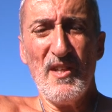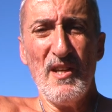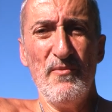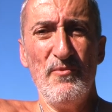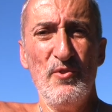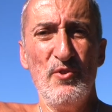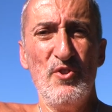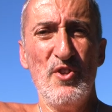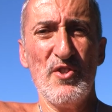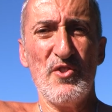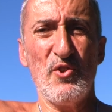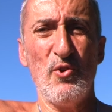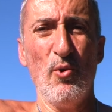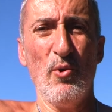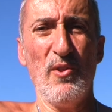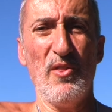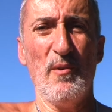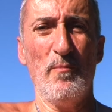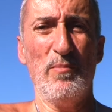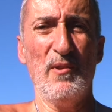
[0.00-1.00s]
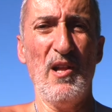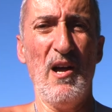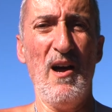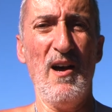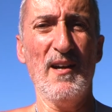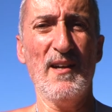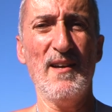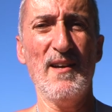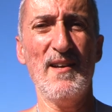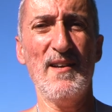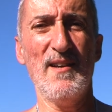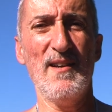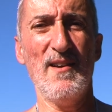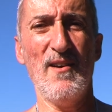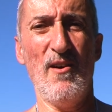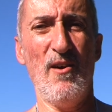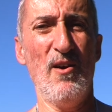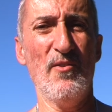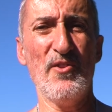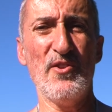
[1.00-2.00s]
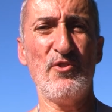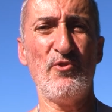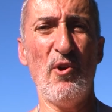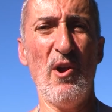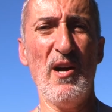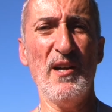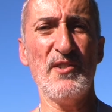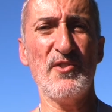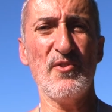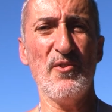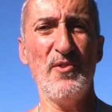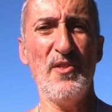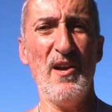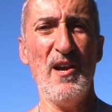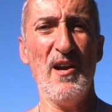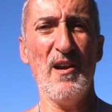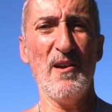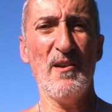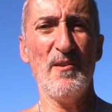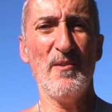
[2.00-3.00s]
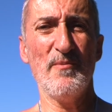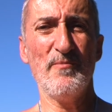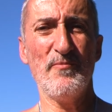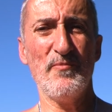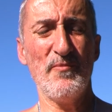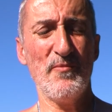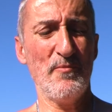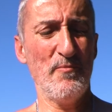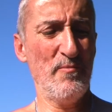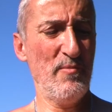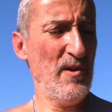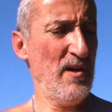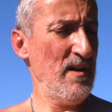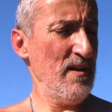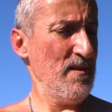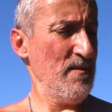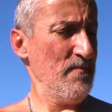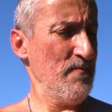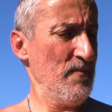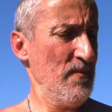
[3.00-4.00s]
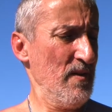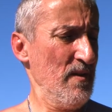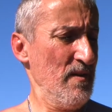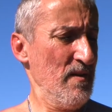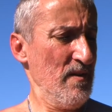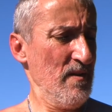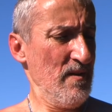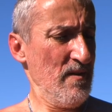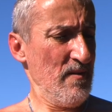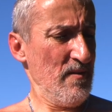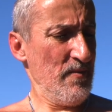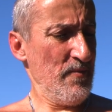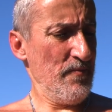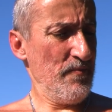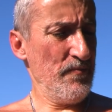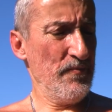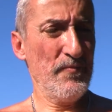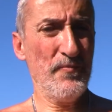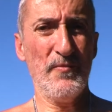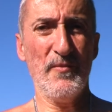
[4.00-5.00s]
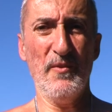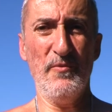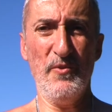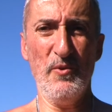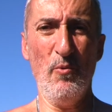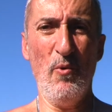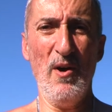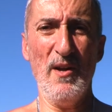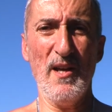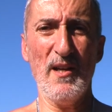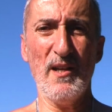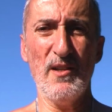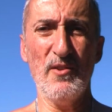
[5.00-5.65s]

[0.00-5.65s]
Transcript: if you just go to the blog, all the drawings are there. But if you want, I